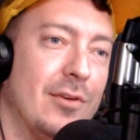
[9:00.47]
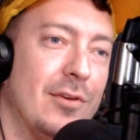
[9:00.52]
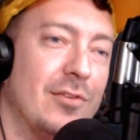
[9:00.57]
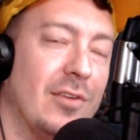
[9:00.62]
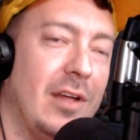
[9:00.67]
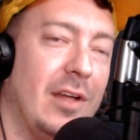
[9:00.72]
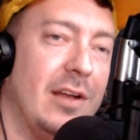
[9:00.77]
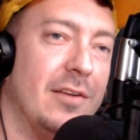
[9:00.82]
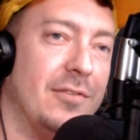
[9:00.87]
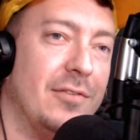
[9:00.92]
there's a
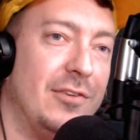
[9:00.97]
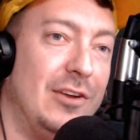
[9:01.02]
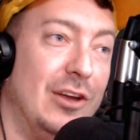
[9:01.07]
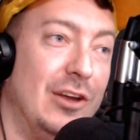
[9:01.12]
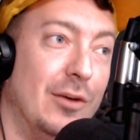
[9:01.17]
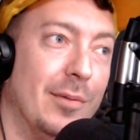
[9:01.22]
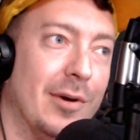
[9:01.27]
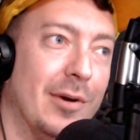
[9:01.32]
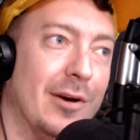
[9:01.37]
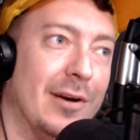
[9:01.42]
lot of
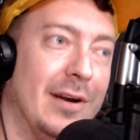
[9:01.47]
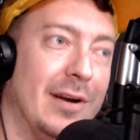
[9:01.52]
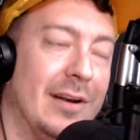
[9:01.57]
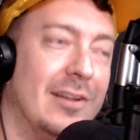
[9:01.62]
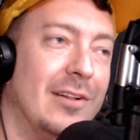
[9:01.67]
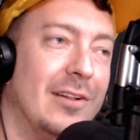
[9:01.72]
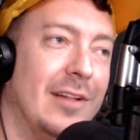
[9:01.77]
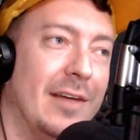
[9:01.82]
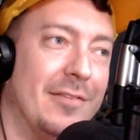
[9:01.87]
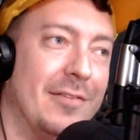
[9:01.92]
humor and
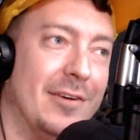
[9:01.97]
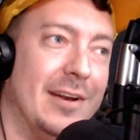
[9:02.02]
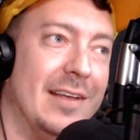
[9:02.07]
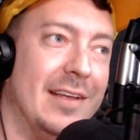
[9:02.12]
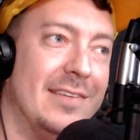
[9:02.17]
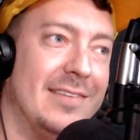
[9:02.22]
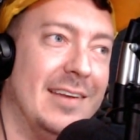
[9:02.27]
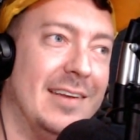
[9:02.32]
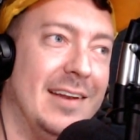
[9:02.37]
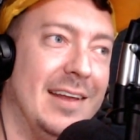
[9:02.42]

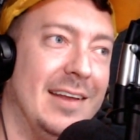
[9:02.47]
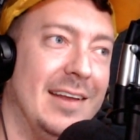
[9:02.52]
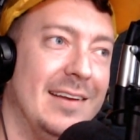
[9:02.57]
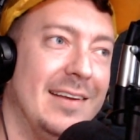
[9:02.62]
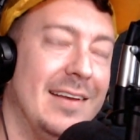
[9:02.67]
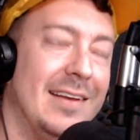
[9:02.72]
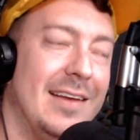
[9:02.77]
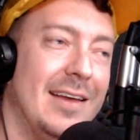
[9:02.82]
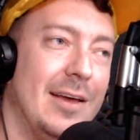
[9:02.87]
cleverness in it.